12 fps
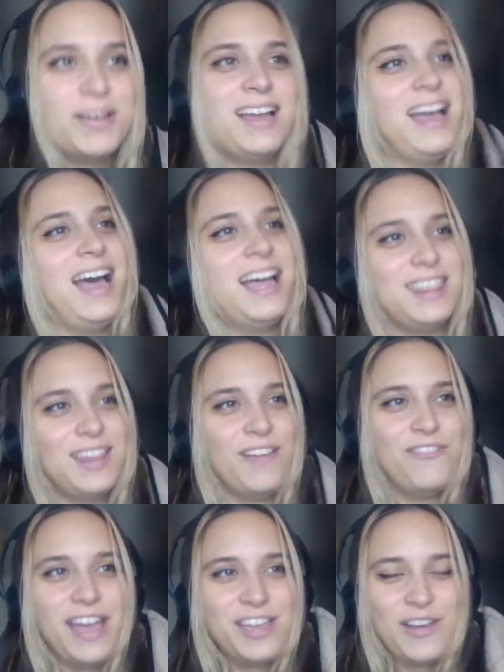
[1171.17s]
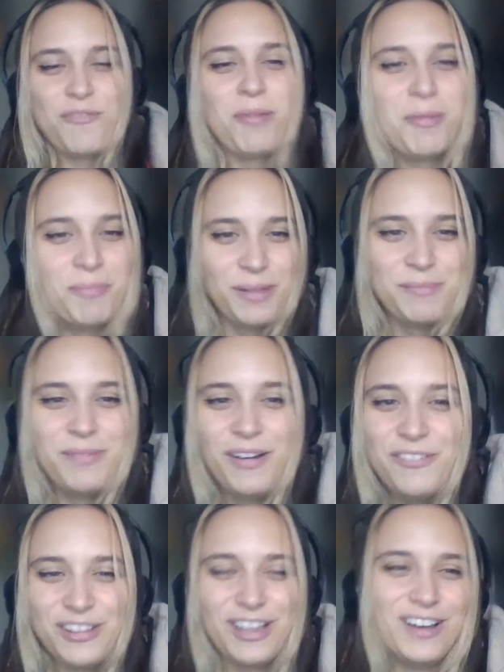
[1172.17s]
I love that you have people in
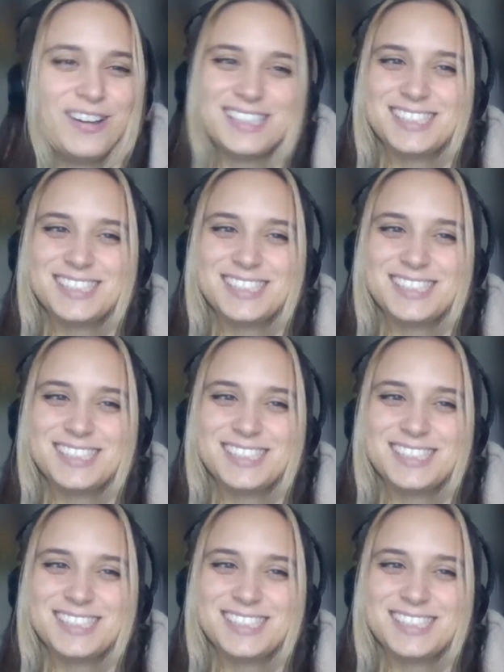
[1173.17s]
Buffalo. It's